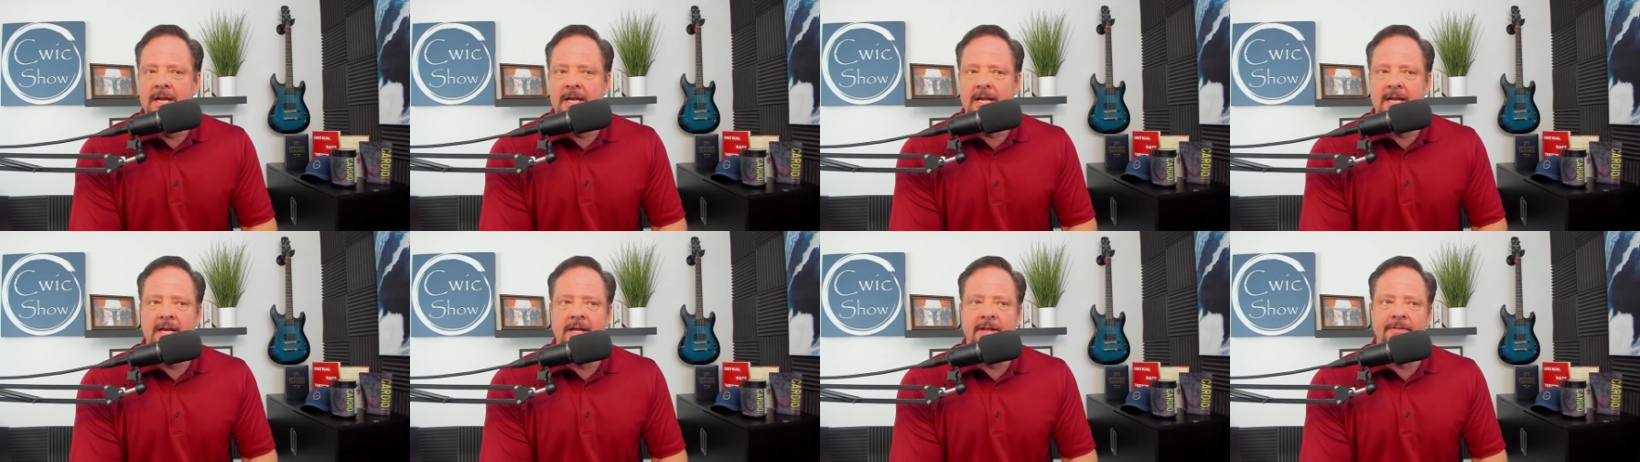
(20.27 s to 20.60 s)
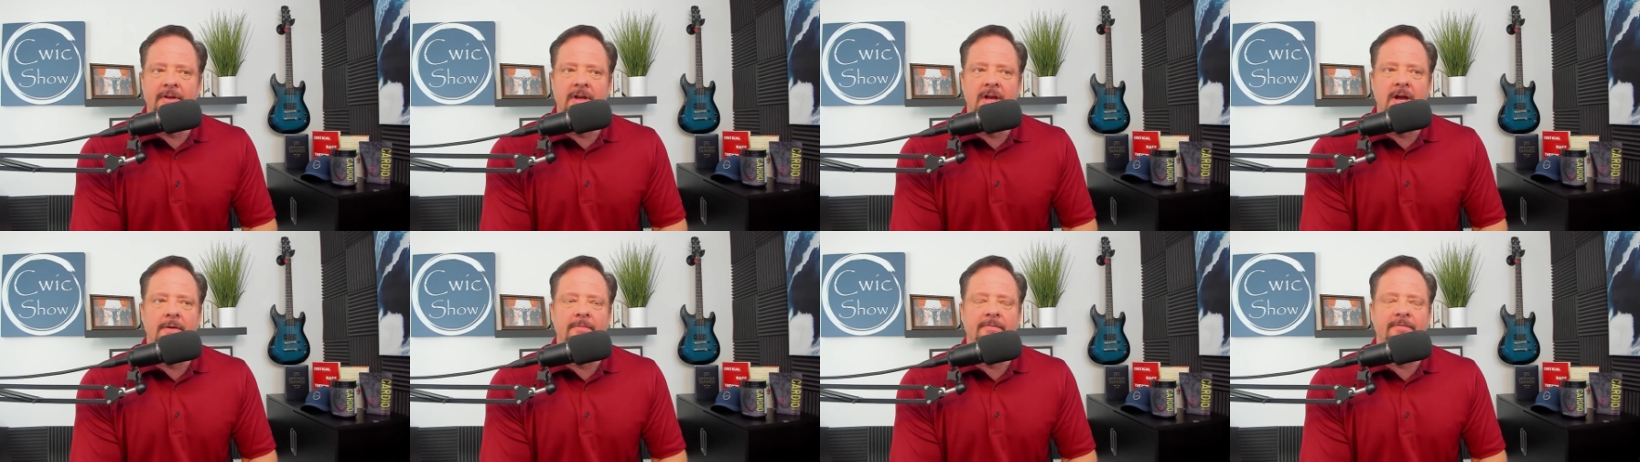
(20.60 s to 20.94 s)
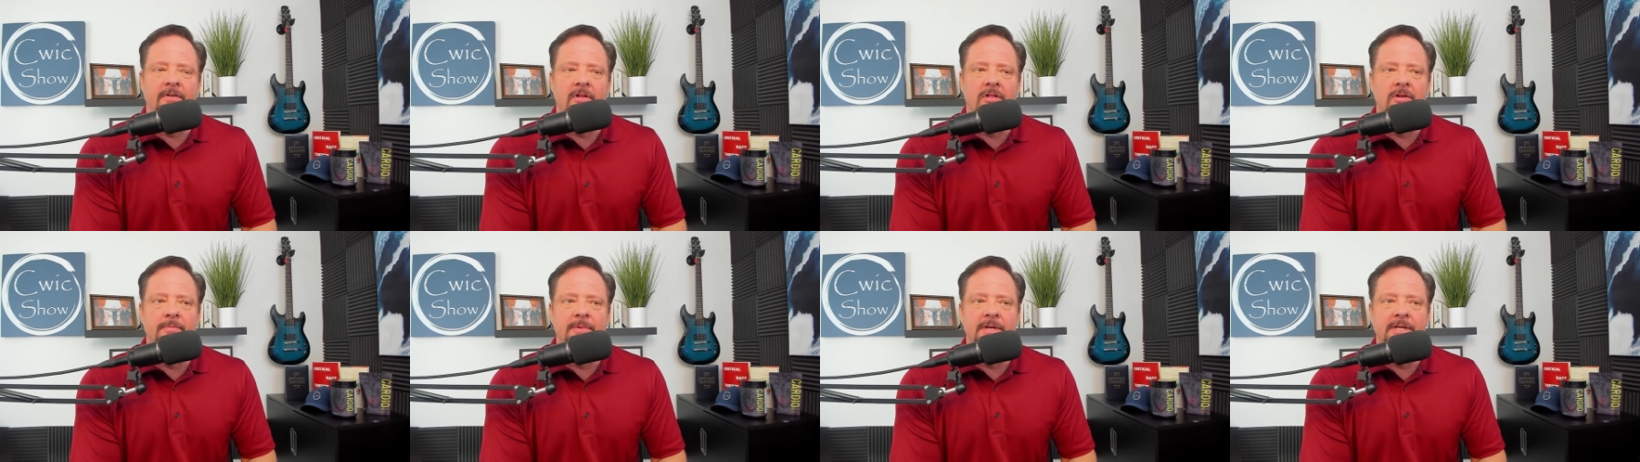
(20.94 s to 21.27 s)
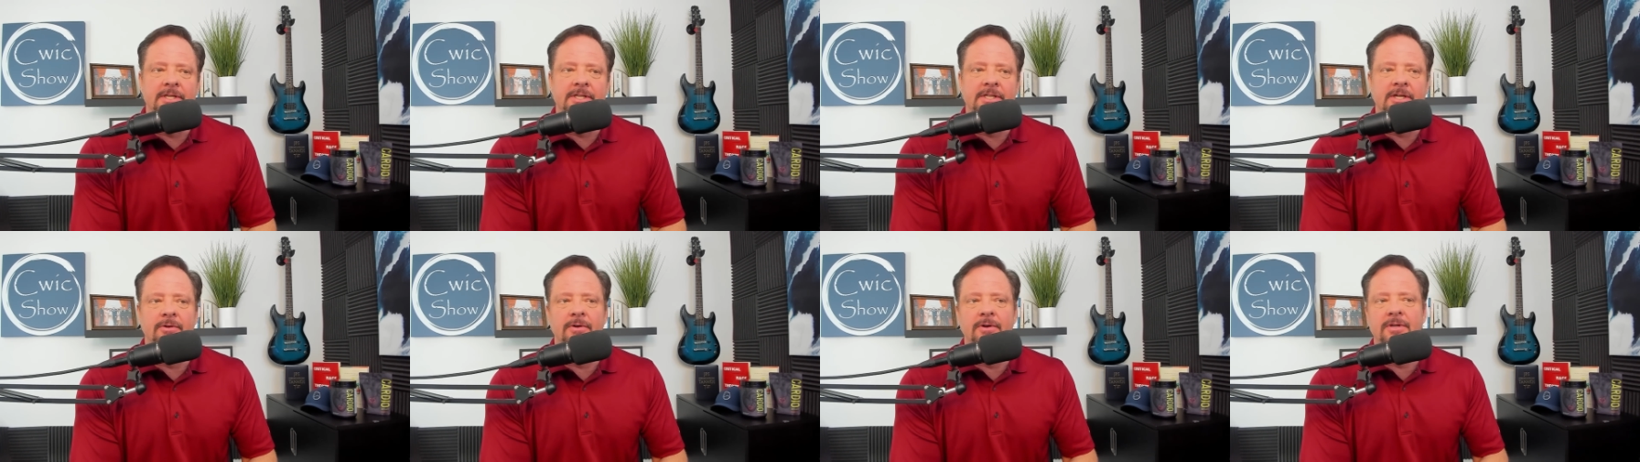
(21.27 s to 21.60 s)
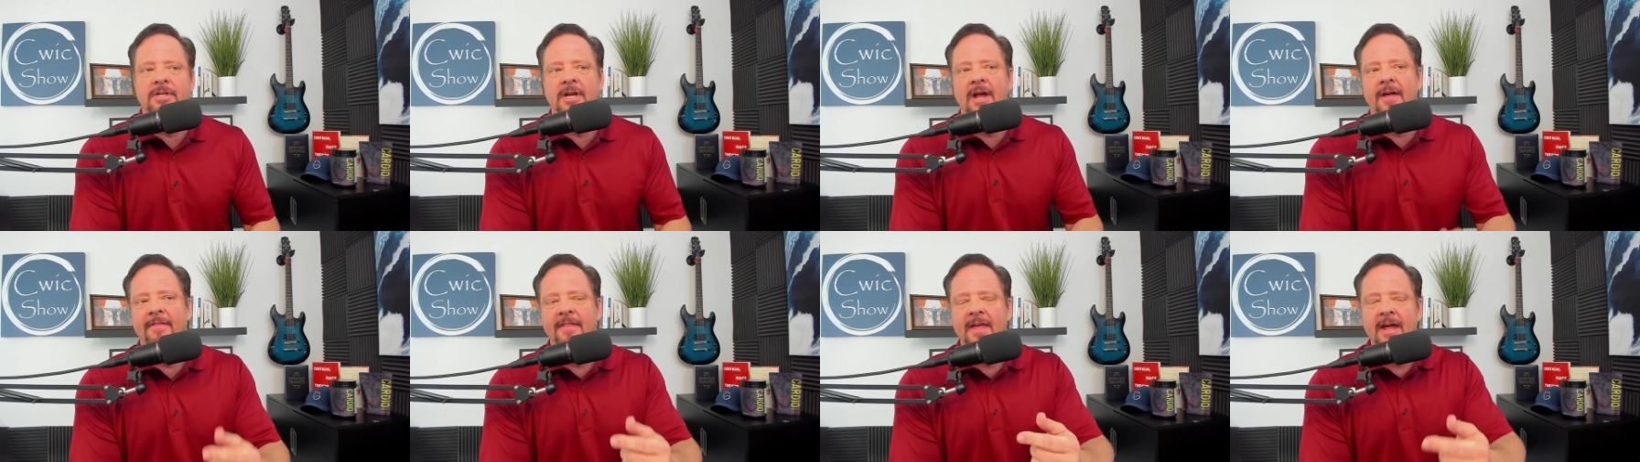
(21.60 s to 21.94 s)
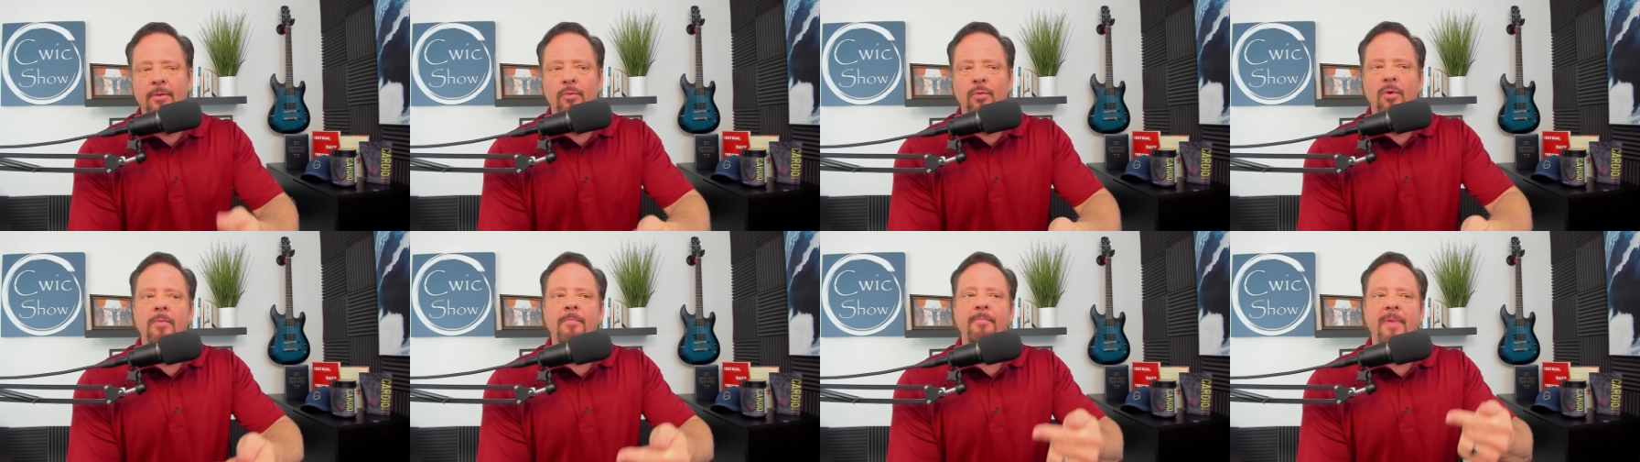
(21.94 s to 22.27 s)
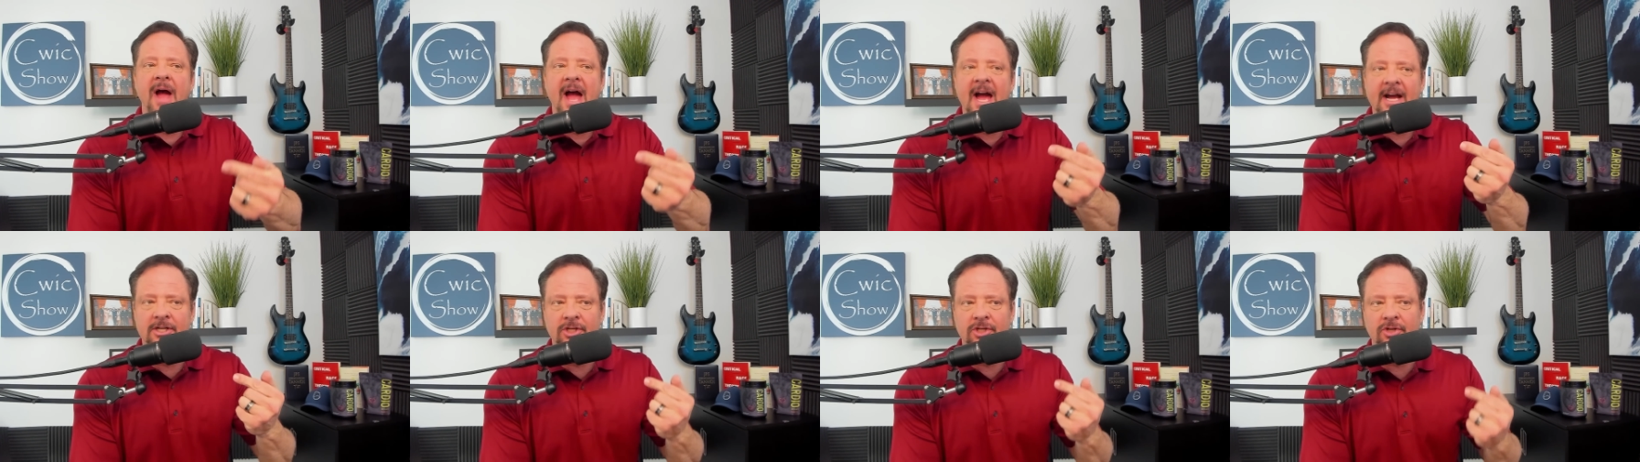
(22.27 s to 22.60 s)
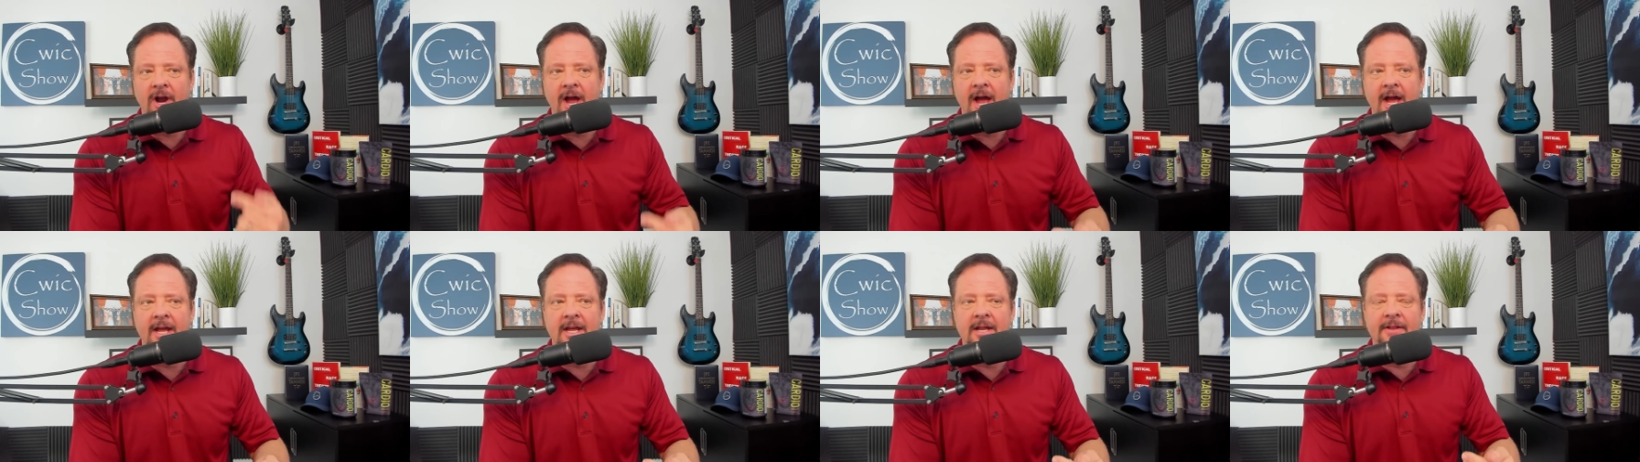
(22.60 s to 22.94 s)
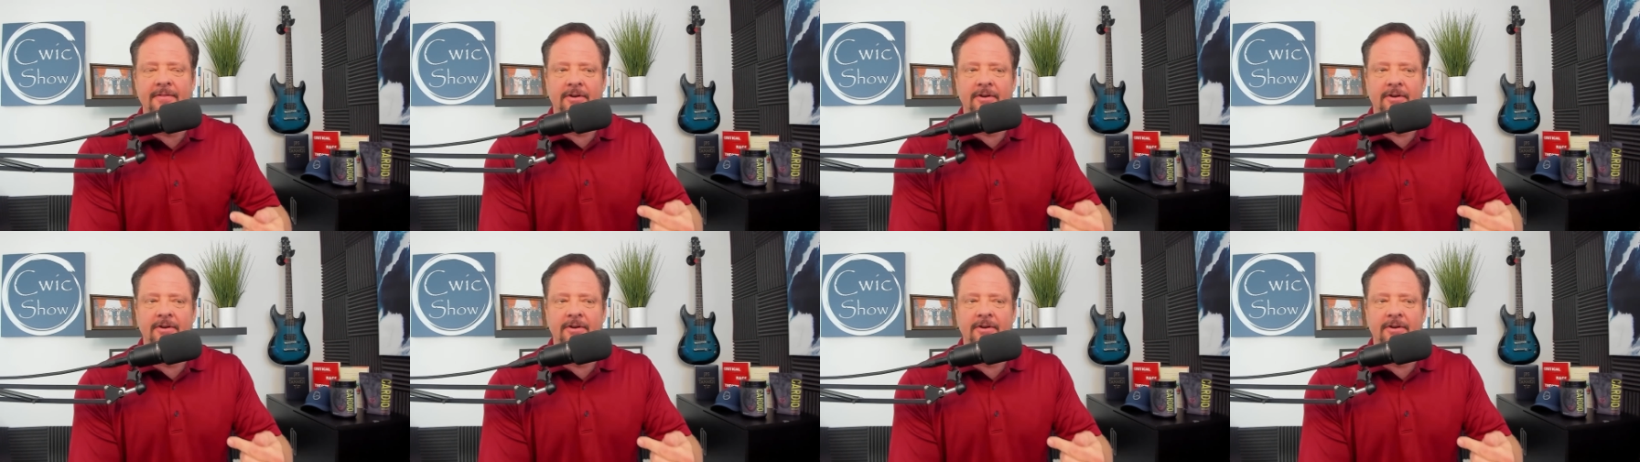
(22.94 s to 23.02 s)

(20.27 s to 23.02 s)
in the Come Follow Me series, and then we'll backtrack,